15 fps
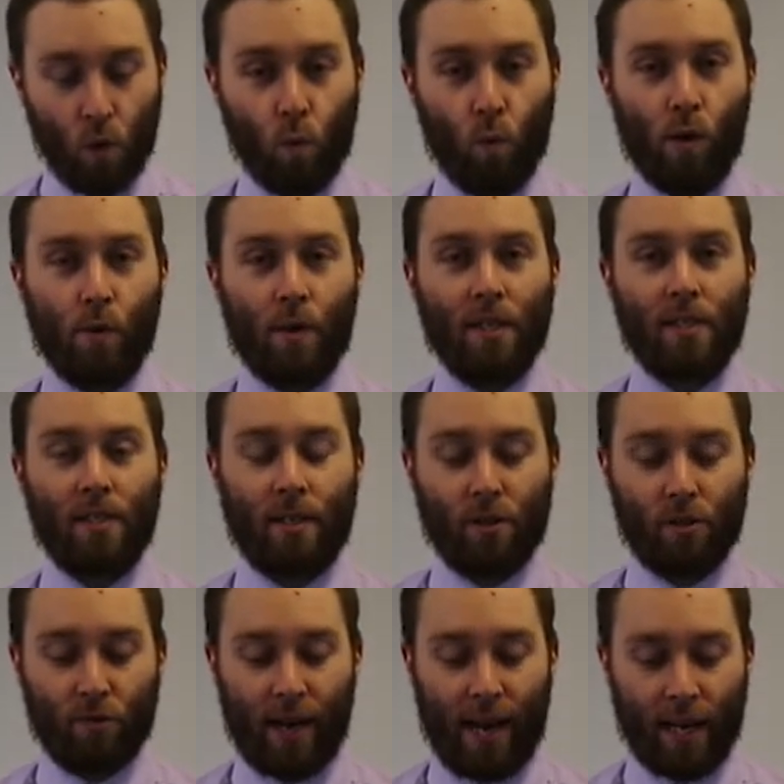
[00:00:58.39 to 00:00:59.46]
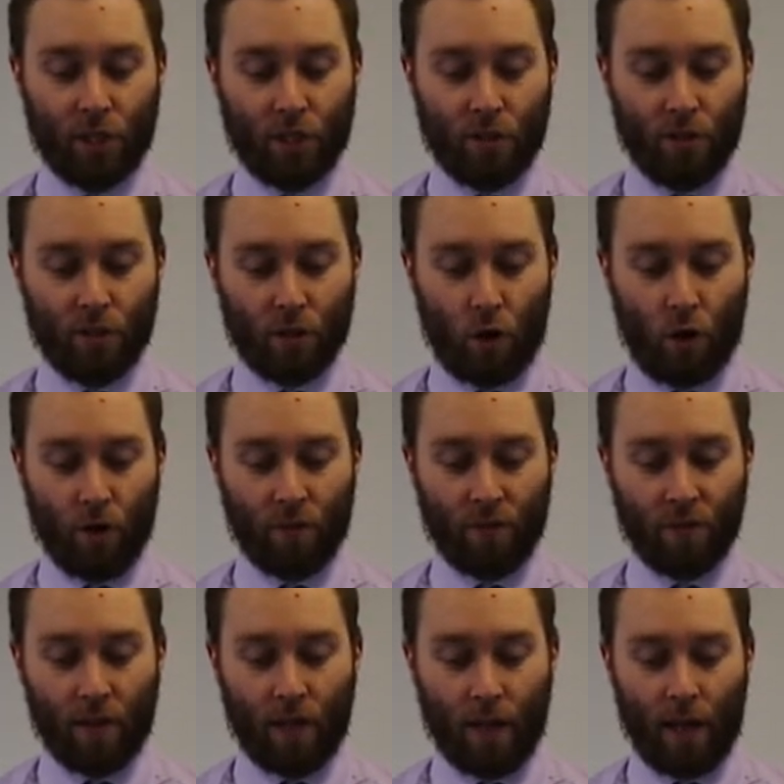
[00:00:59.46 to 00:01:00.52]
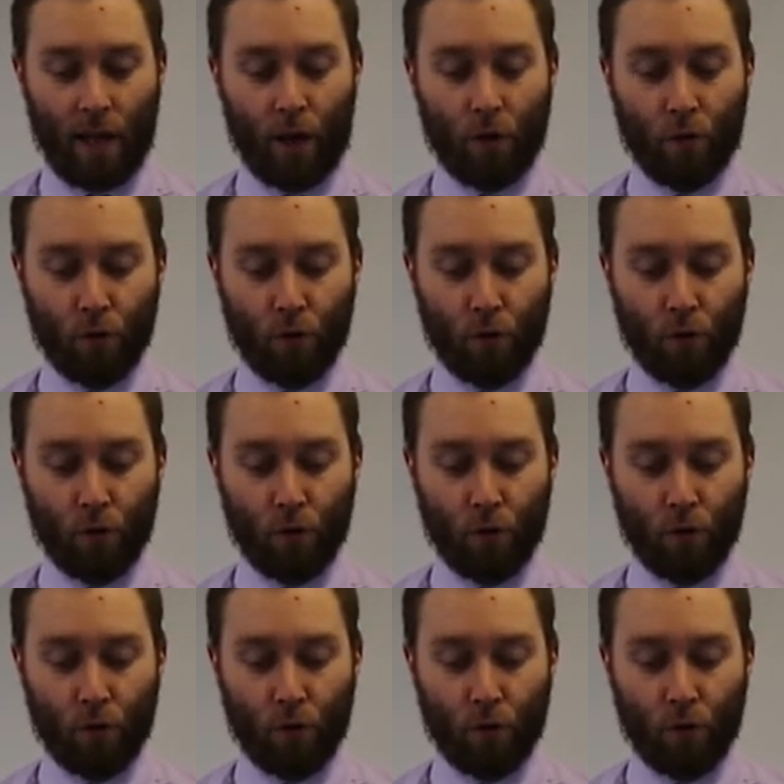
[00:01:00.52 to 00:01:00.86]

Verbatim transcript: We will consider the reactions of uh,